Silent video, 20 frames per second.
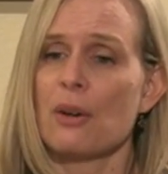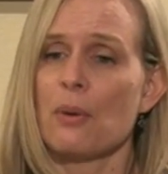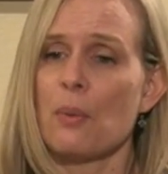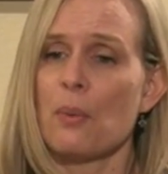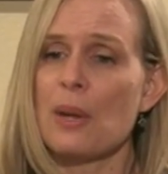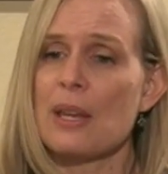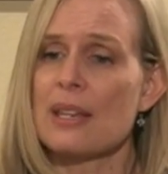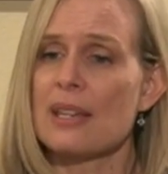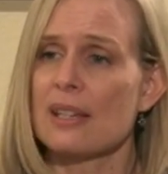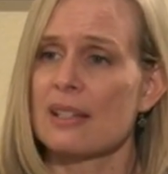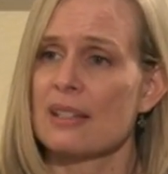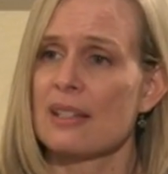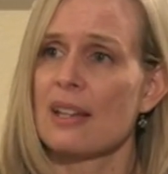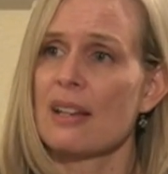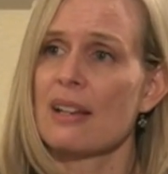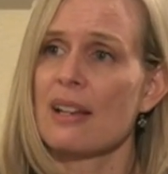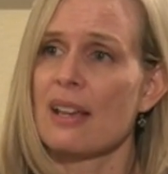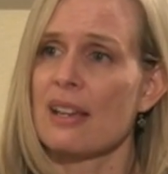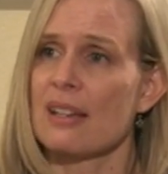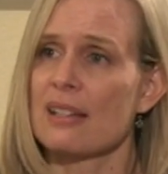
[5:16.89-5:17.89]
we can
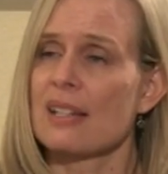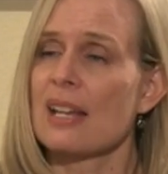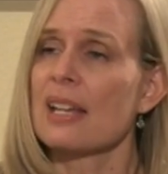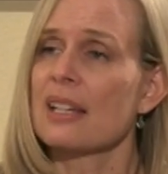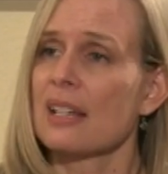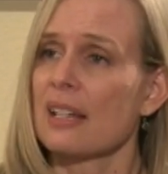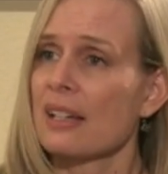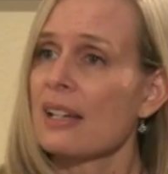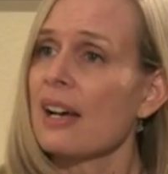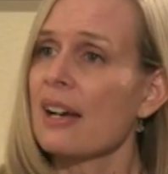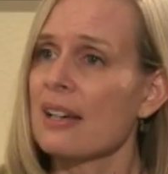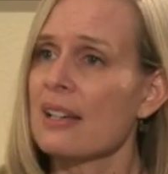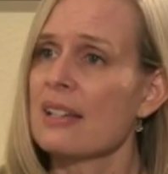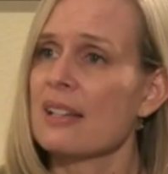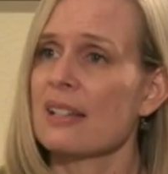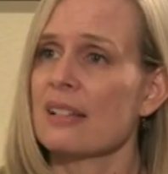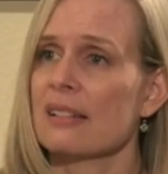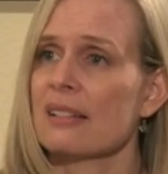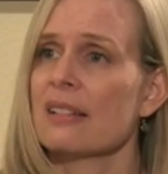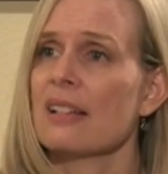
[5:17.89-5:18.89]
take a
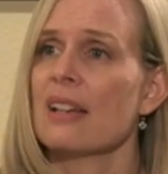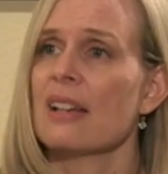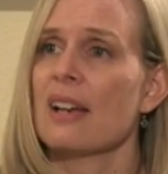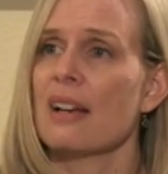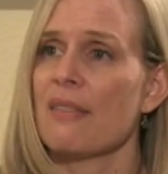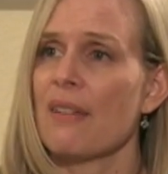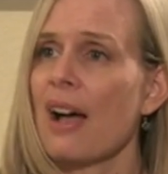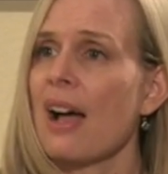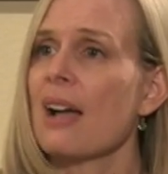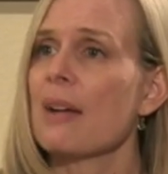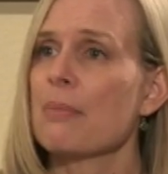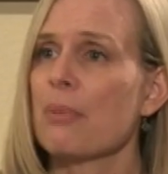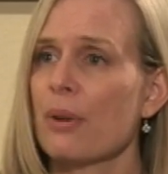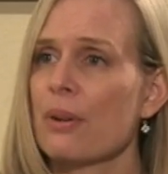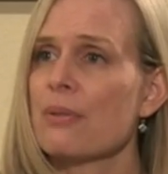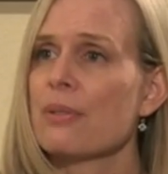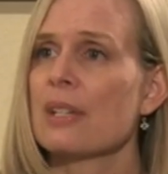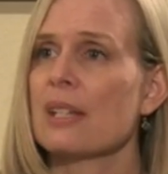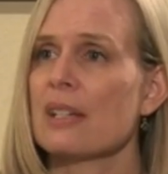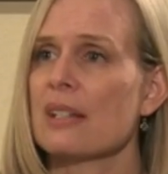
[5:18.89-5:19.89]
cutting of a high
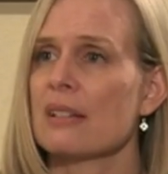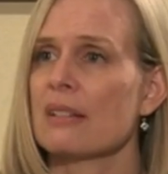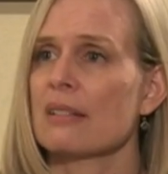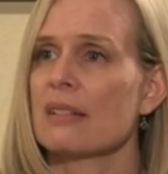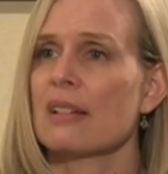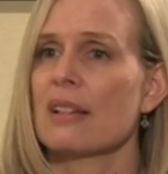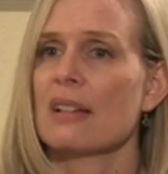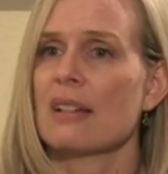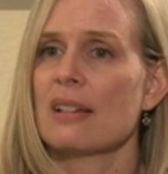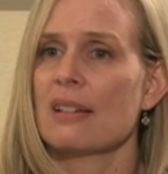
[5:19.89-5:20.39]
protein